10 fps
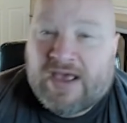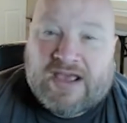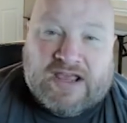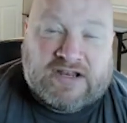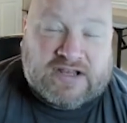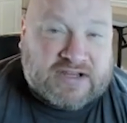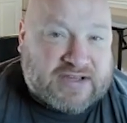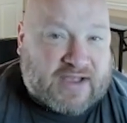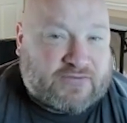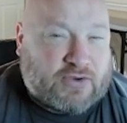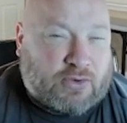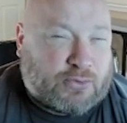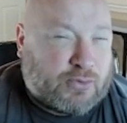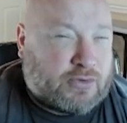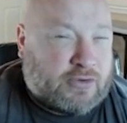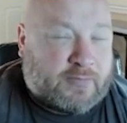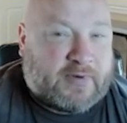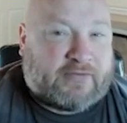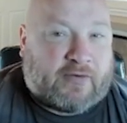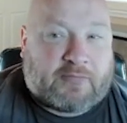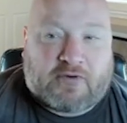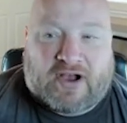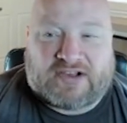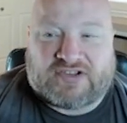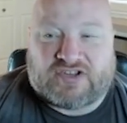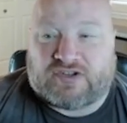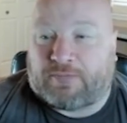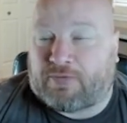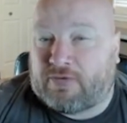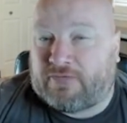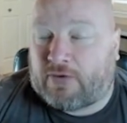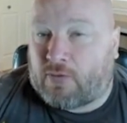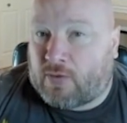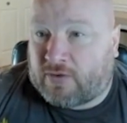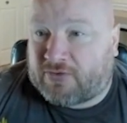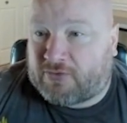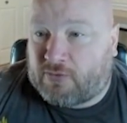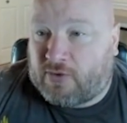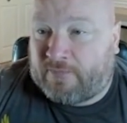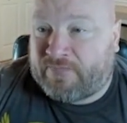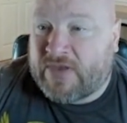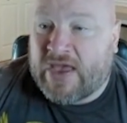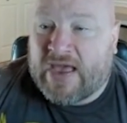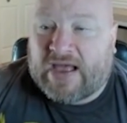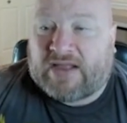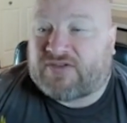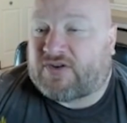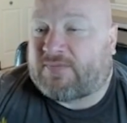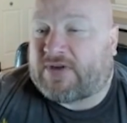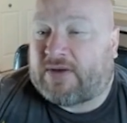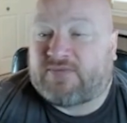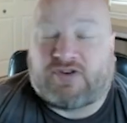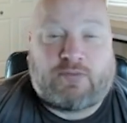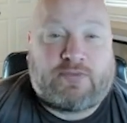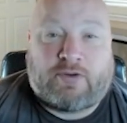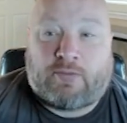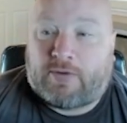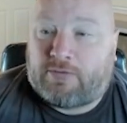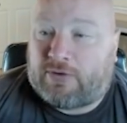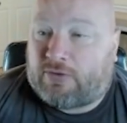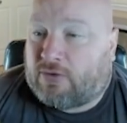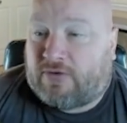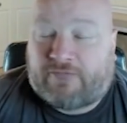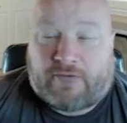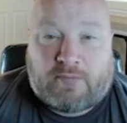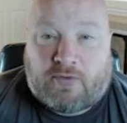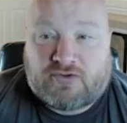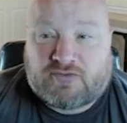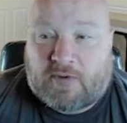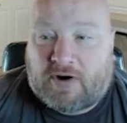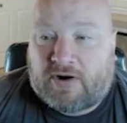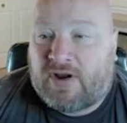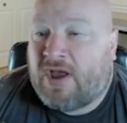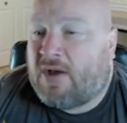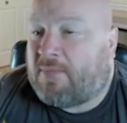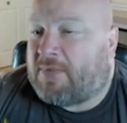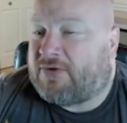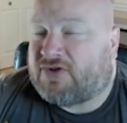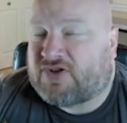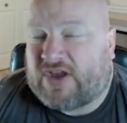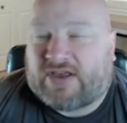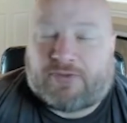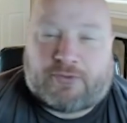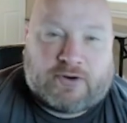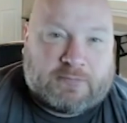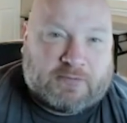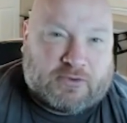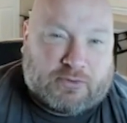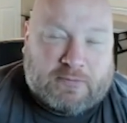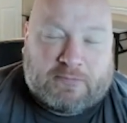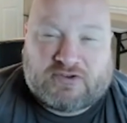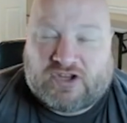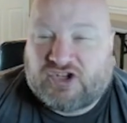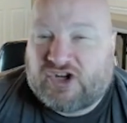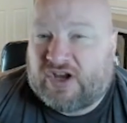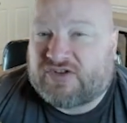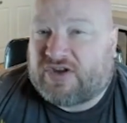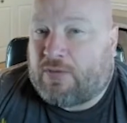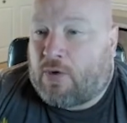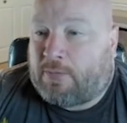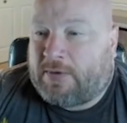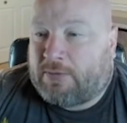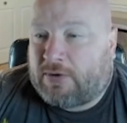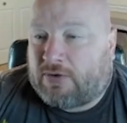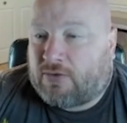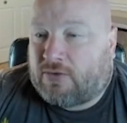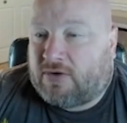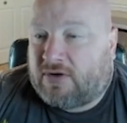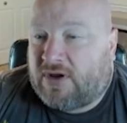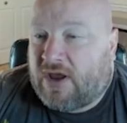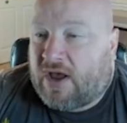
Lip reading: He does have to go through a little bit of a process to prove their worth to him, and sometimes they'll be recruited for the most part, but there's like a 33% chance they won't be recruited.